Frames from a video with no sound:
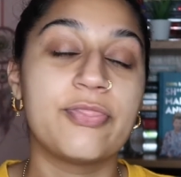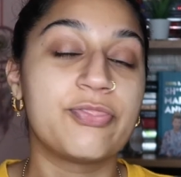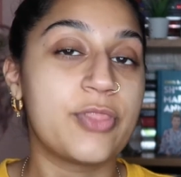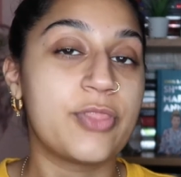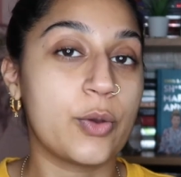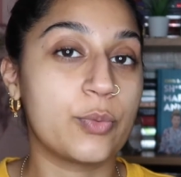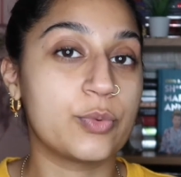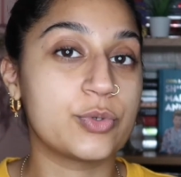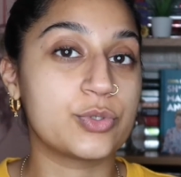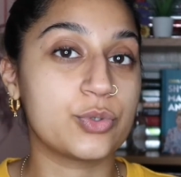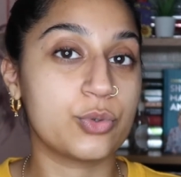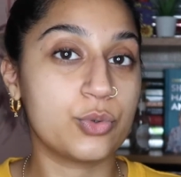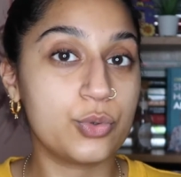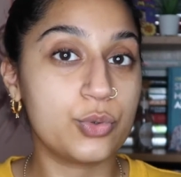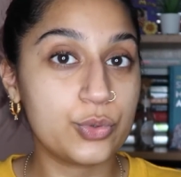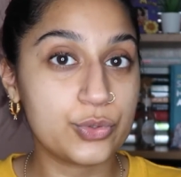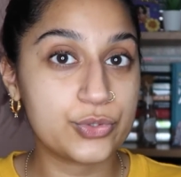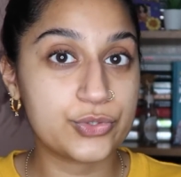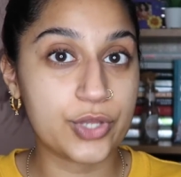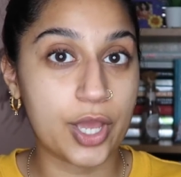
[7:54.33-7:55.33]
There was
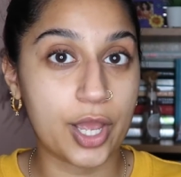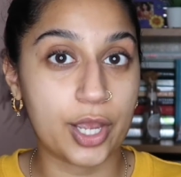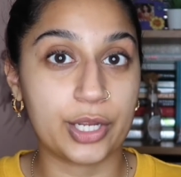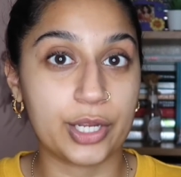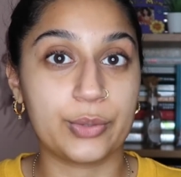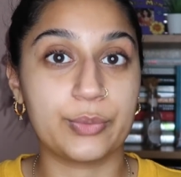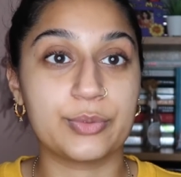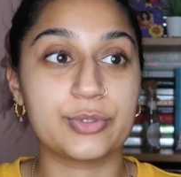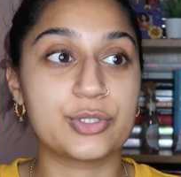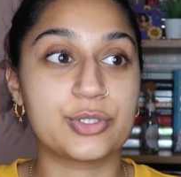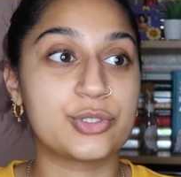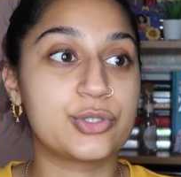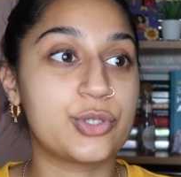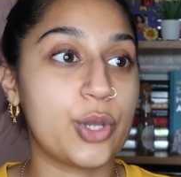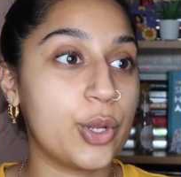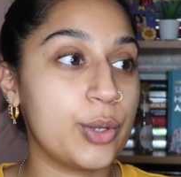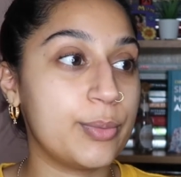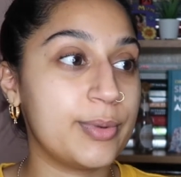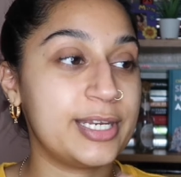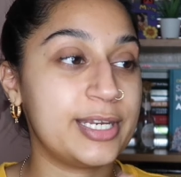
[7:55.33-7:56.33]
also
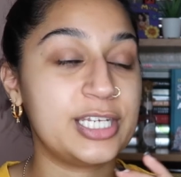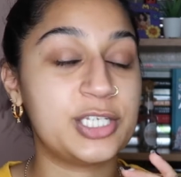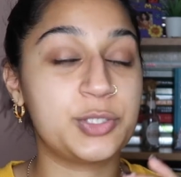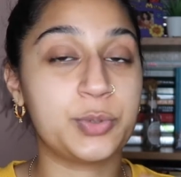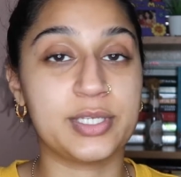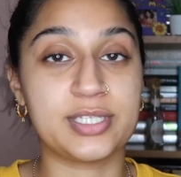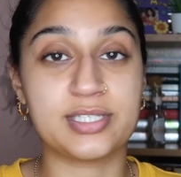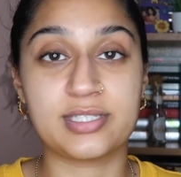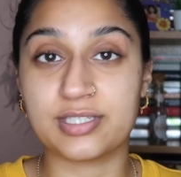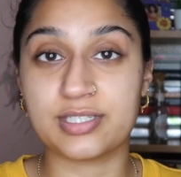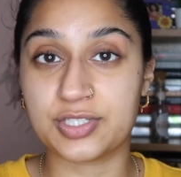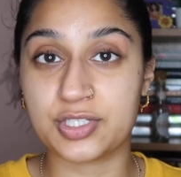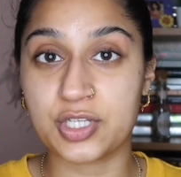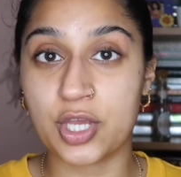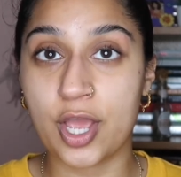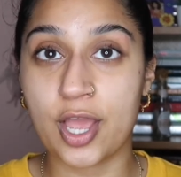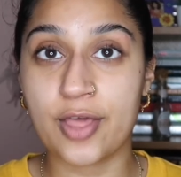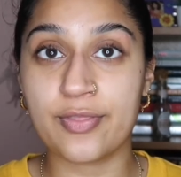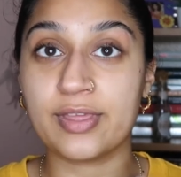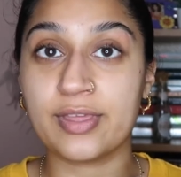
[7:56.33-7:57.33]
so many twists and
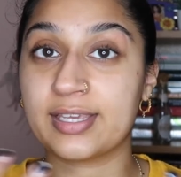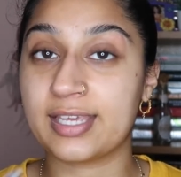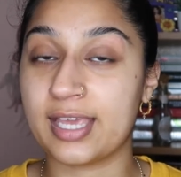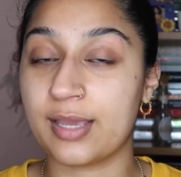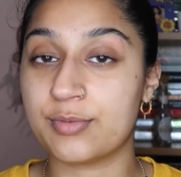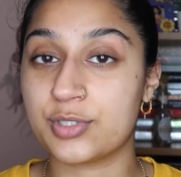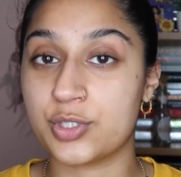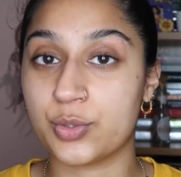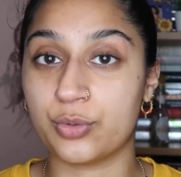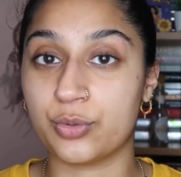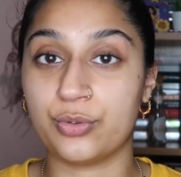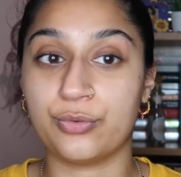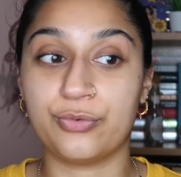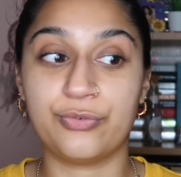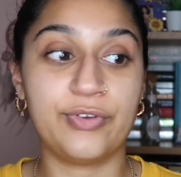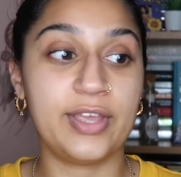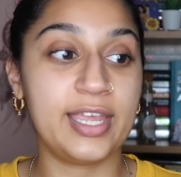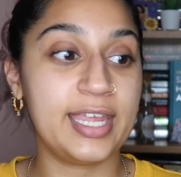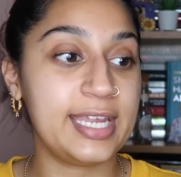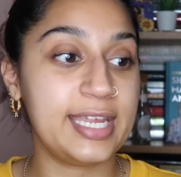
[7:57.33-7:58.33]
turns that kept you on your
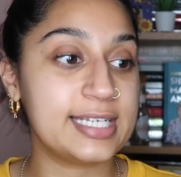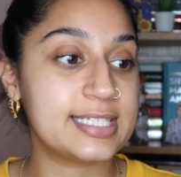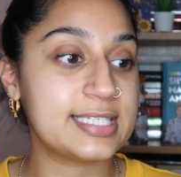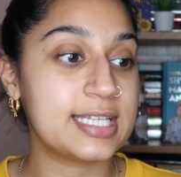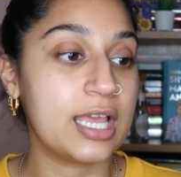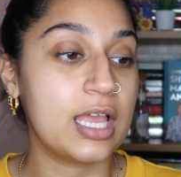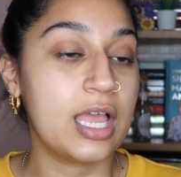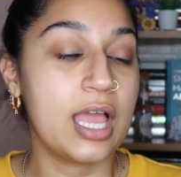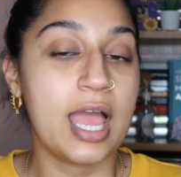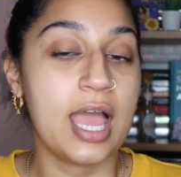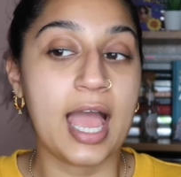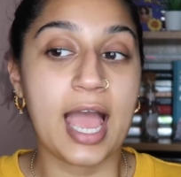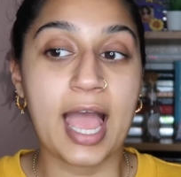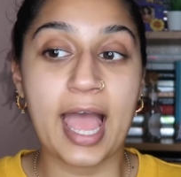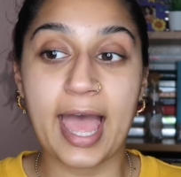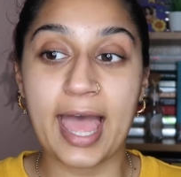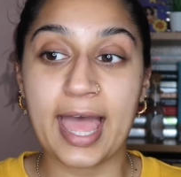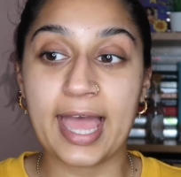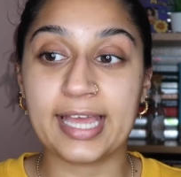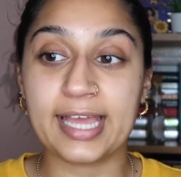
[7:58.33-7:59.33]
feet,
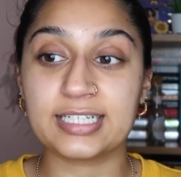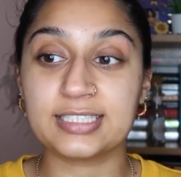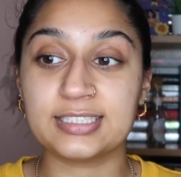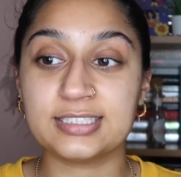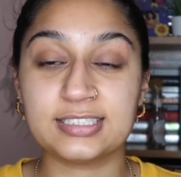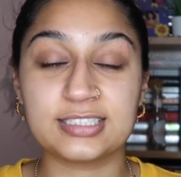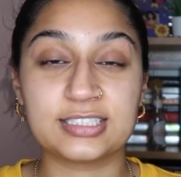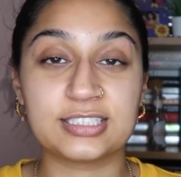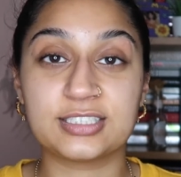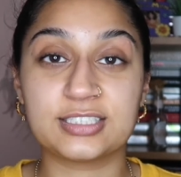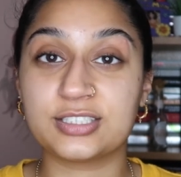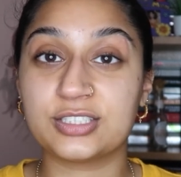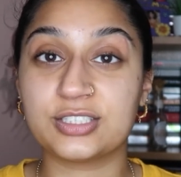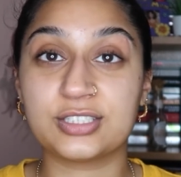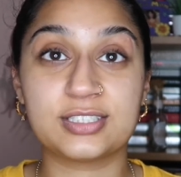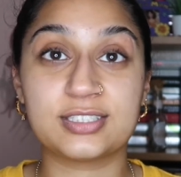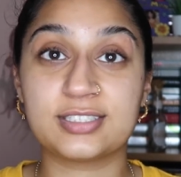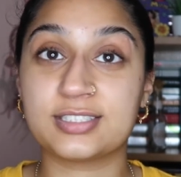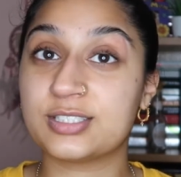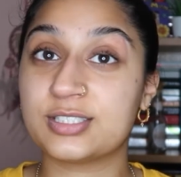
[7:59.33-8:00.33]
and
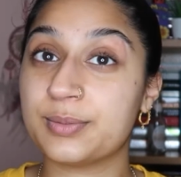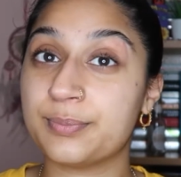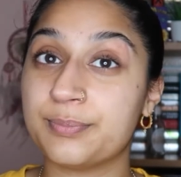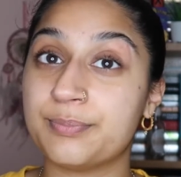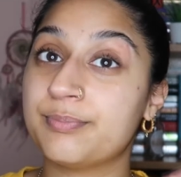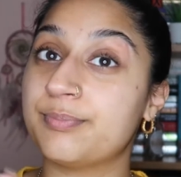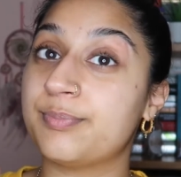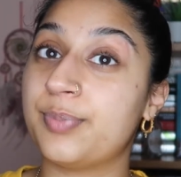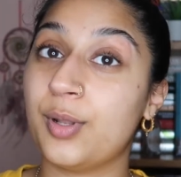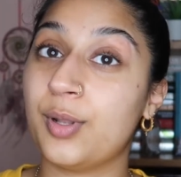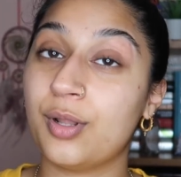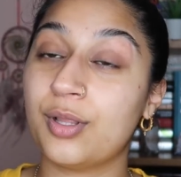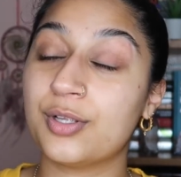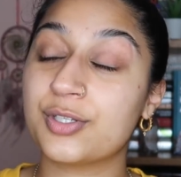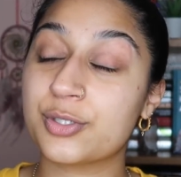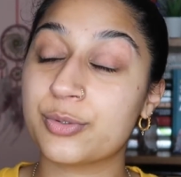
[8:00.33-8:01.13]
some plot